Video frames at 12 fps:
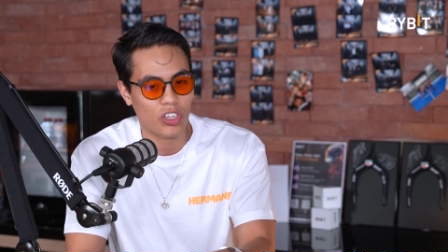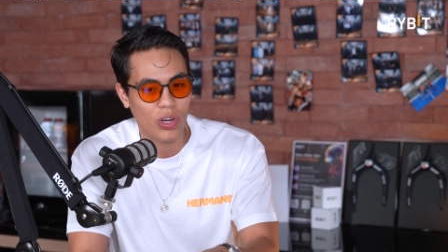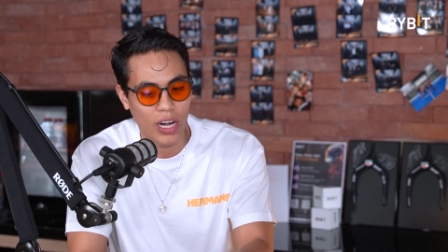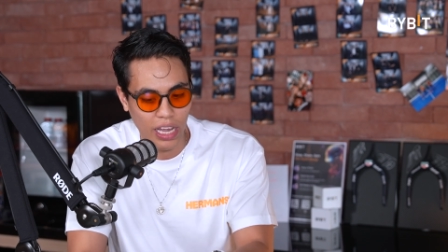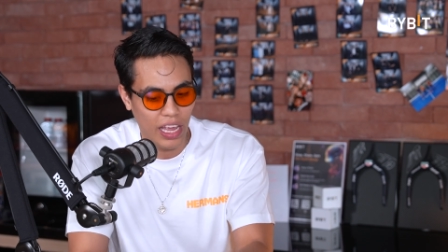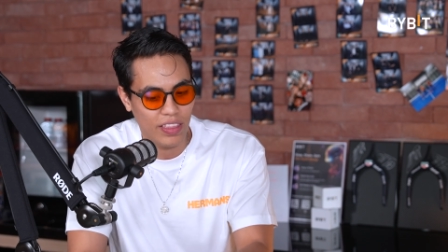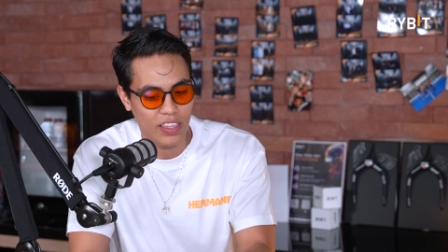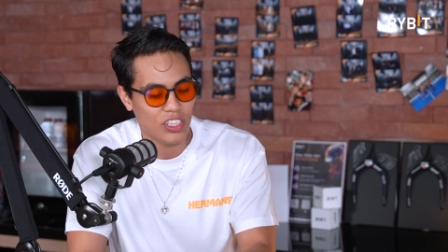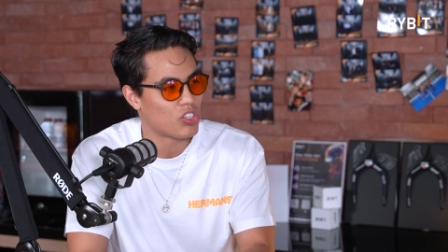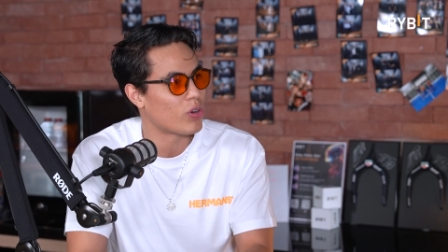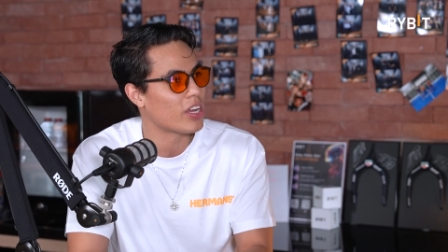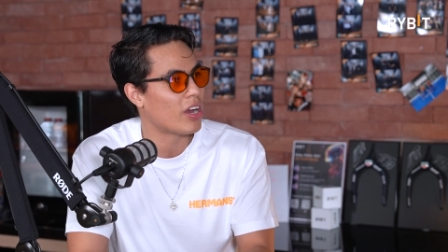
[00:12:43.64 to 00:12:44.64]
trying to get
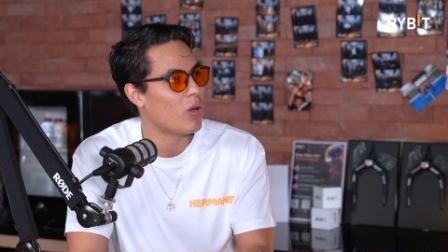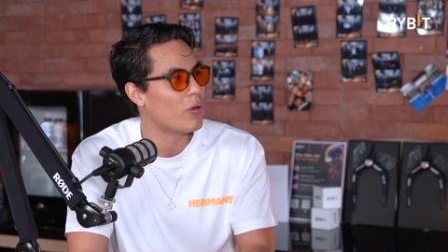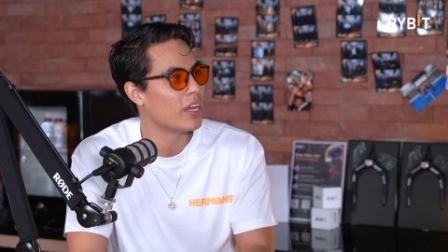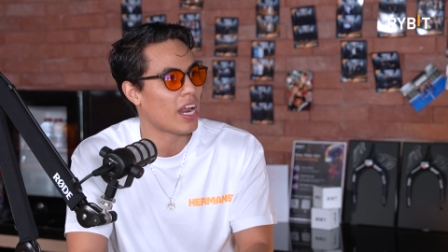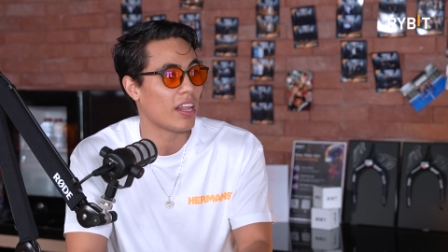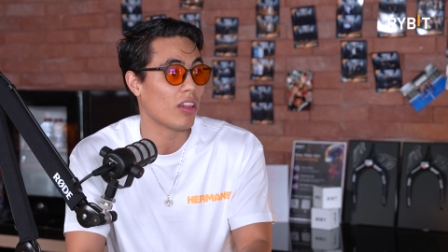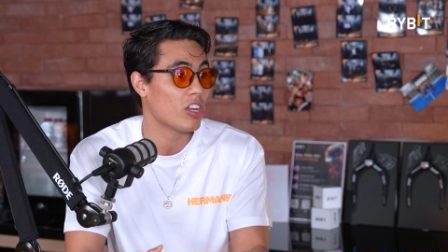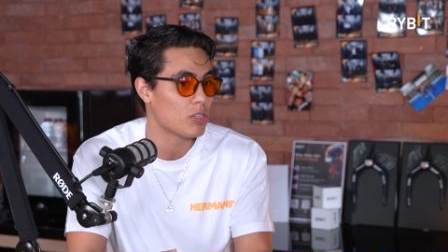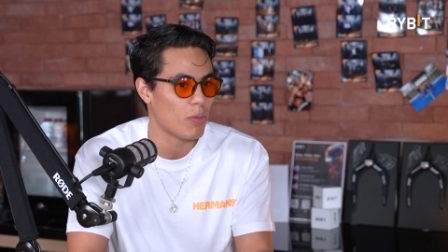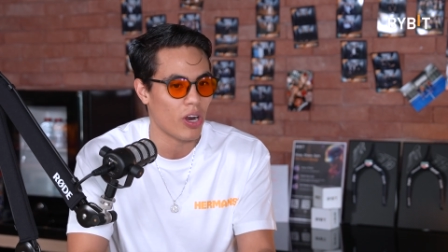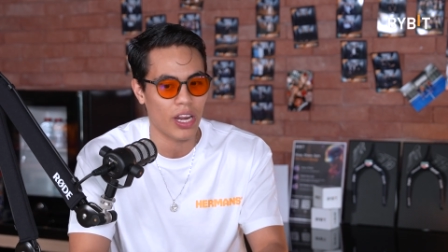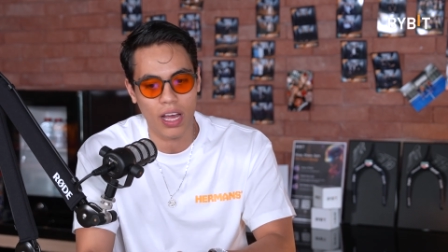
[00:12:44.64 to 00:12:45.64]
this trade going. I
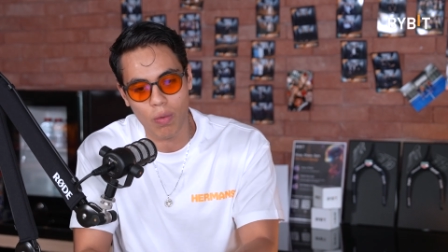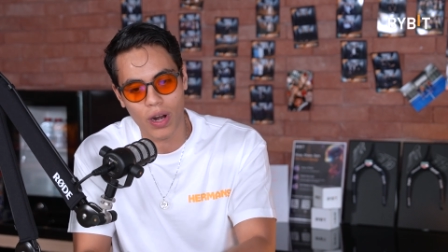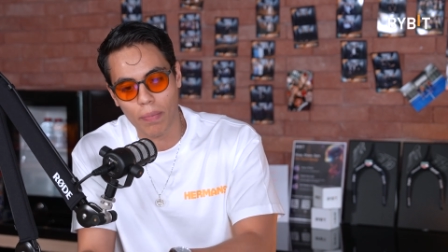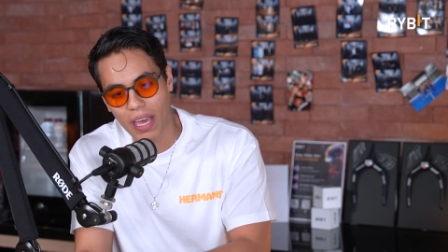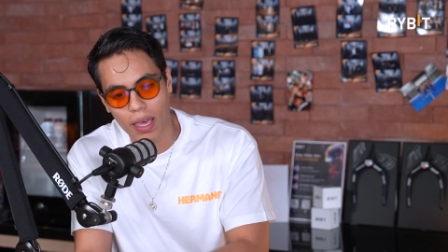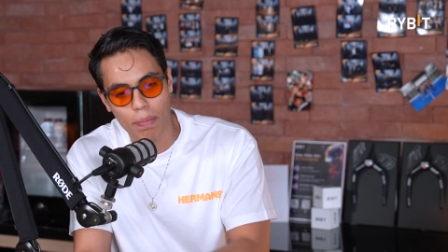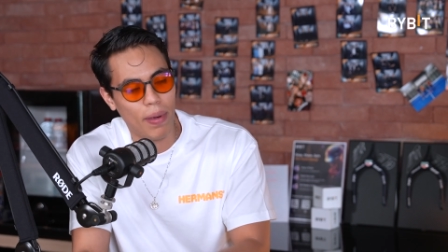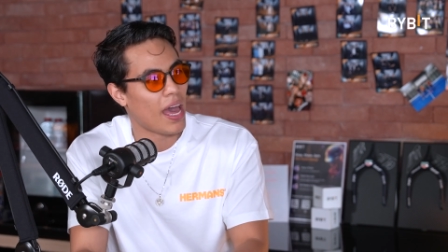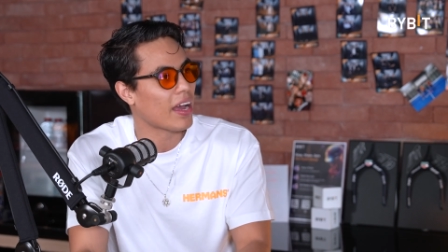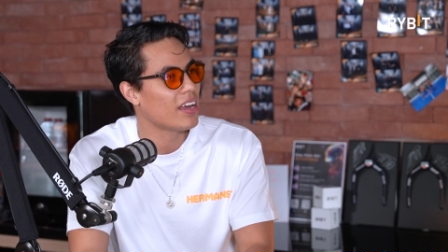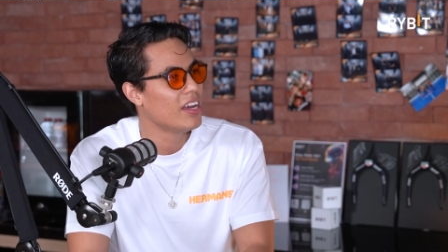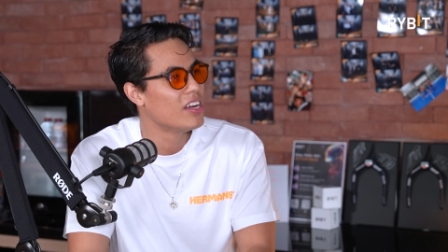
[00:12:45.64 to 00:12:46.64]
lost money. I want to make it
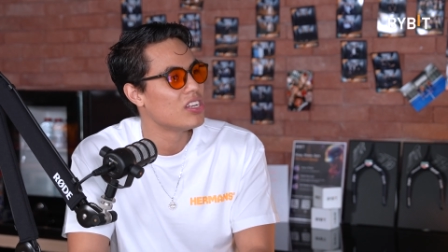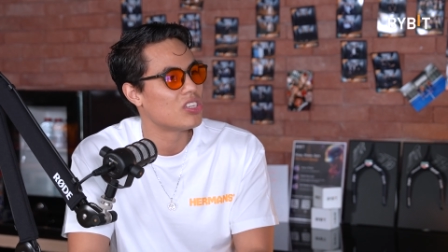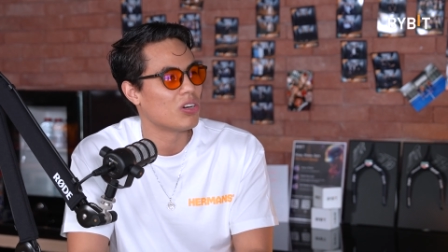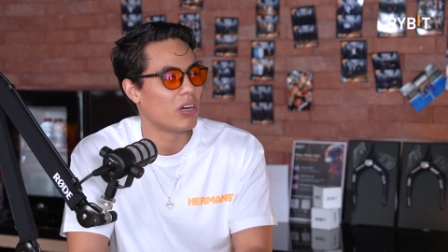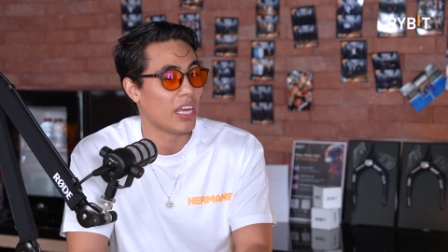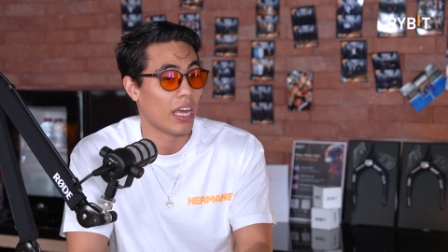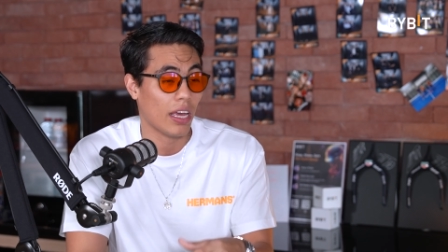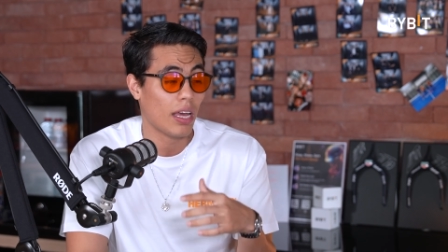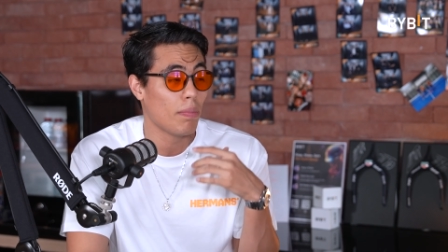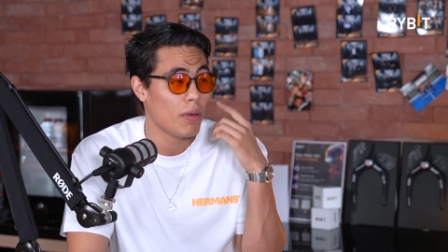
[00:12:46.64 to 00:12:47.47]
back. So it can